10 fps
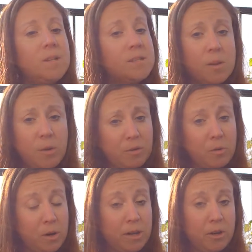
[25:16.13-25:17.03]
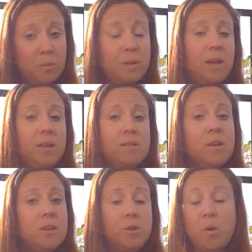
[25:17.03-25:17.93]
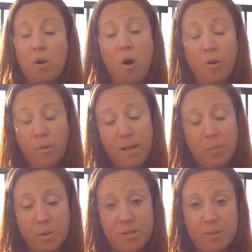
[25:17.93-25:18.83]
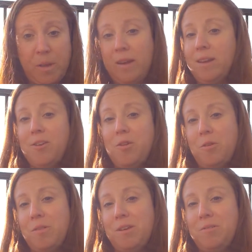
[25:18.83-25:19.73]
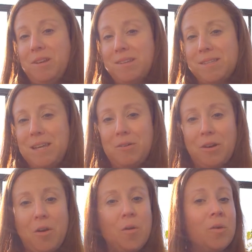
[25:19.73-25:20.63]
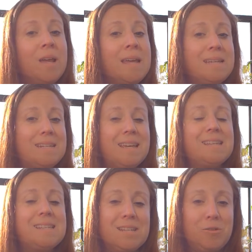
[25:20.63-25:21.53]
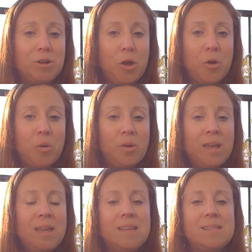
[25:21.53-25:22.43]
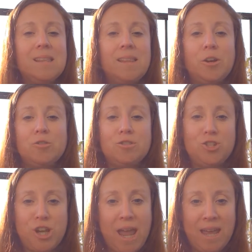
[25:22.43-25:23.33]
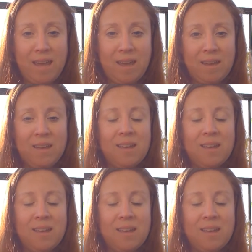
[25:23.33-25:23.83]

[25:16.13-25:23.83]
Some of you are here because you are already participating and you know that you need a secret code. Today's secret code is the letter JD